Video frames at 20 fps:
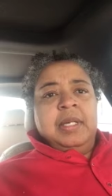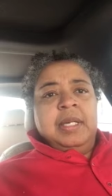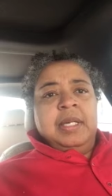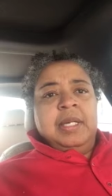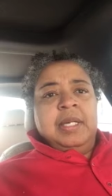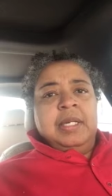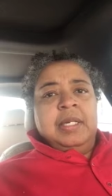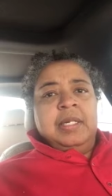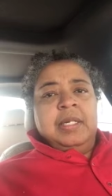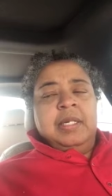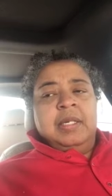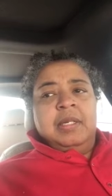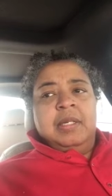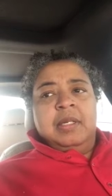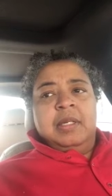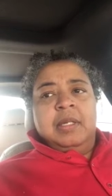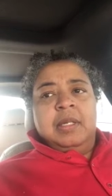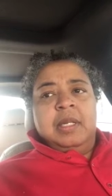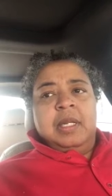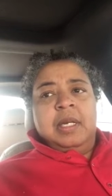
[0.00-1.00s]
And
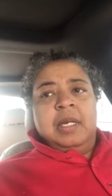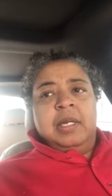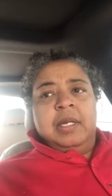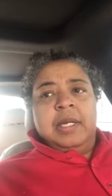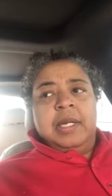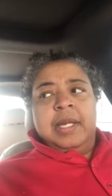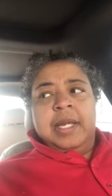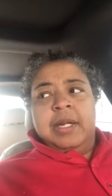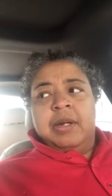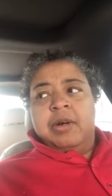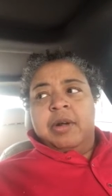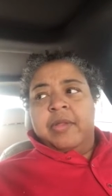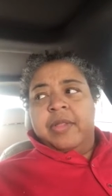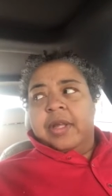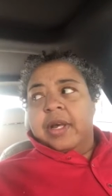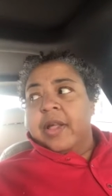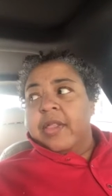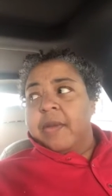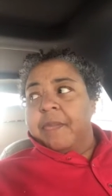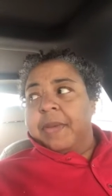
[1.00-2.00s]
and looking at all
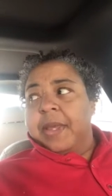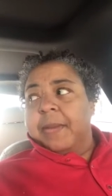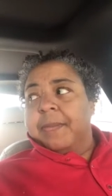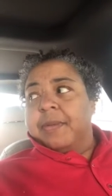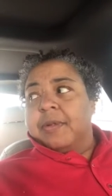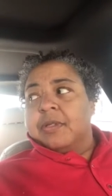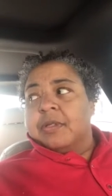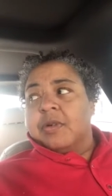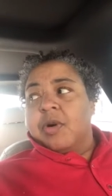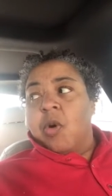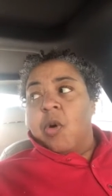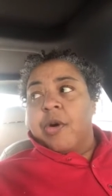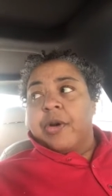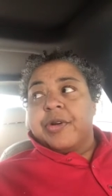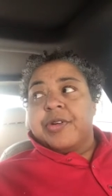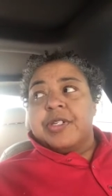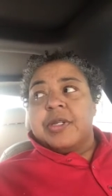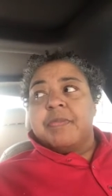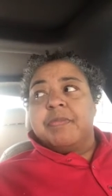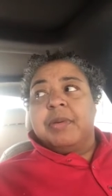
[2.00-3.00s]
the other people's
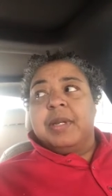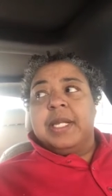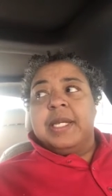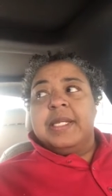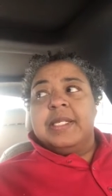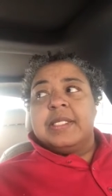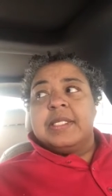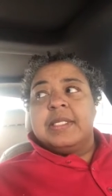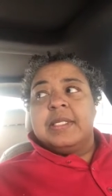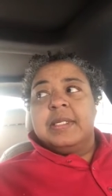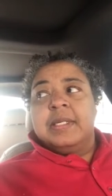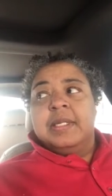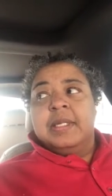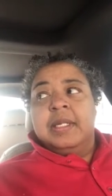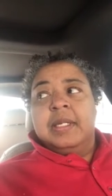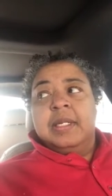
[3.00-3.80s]
orders and plates,